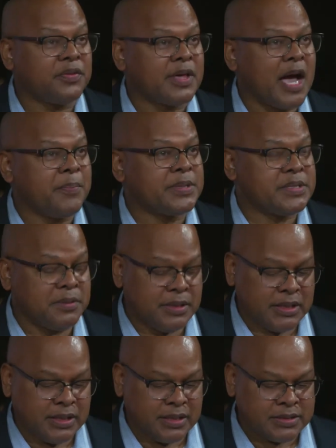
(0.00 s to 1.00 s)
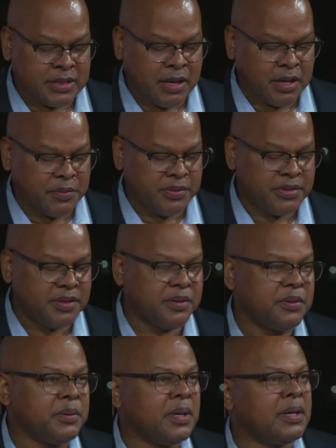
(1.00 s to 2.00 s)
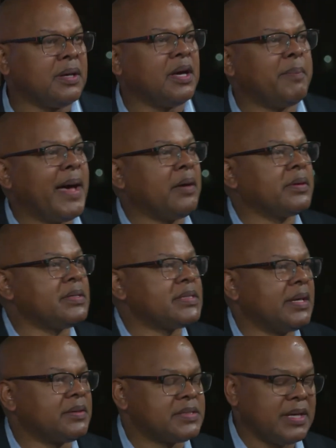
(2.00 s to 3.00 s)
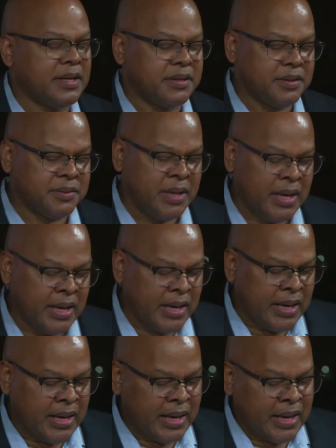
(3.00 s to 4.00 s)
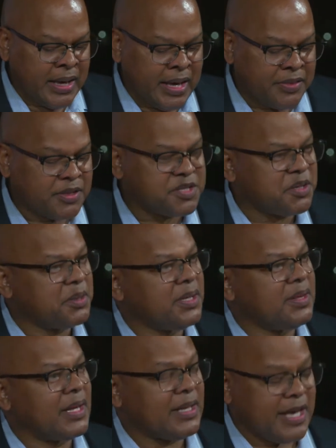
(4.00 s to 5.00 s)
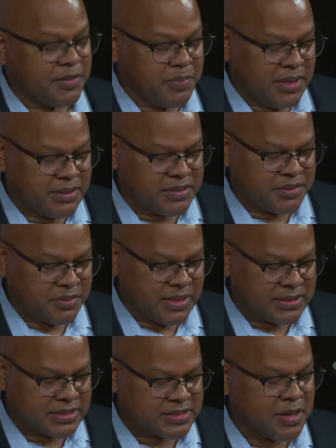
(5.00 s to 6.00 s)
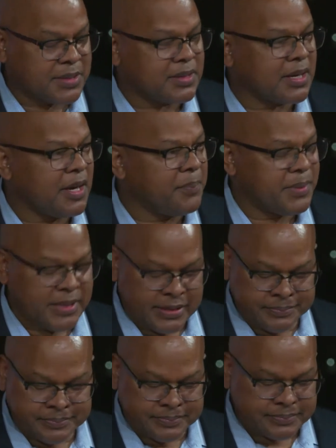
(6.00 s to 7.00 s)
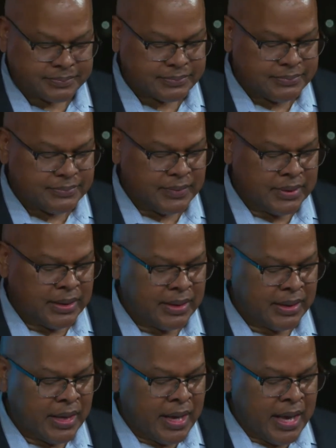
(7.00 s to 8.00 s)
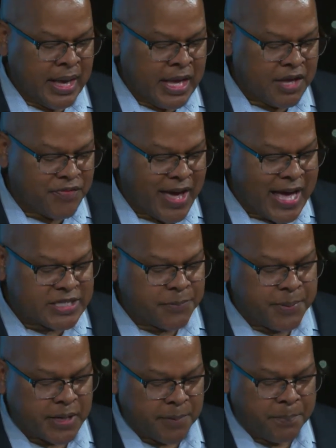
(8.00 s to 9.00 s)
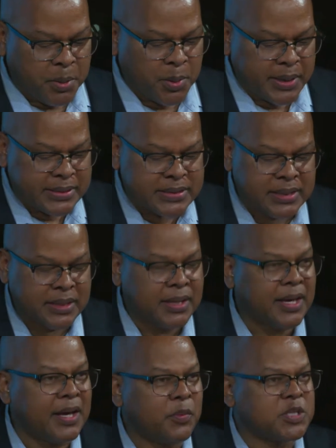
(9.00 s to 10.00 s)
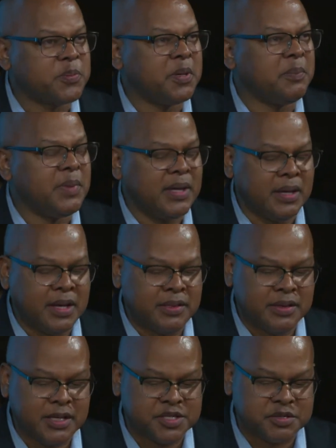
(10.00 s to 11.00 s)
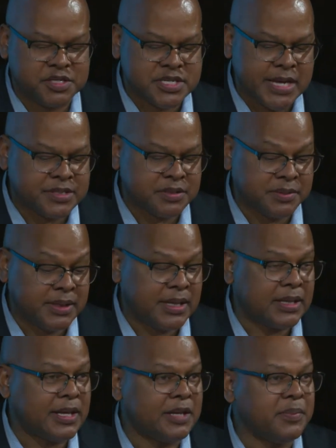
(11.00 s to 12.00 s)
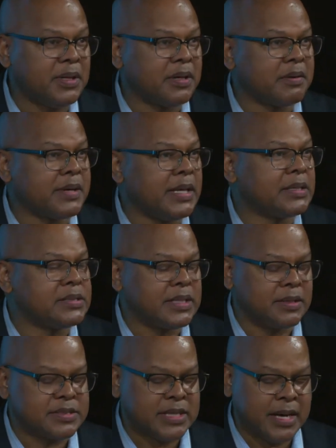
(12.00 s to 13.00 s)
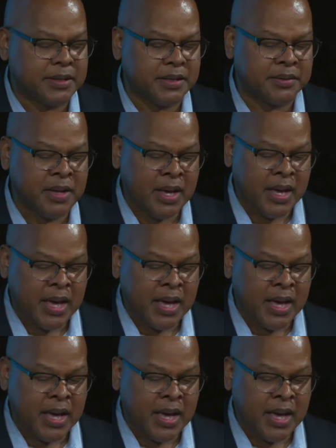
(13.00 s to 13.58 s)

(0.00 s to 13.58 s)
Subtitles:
for the opportunity to talk with you about ConsejoSano and the journey that led me to start the company. If I had to pick a point which put me on the trajectory that led me to create ConsejoSano,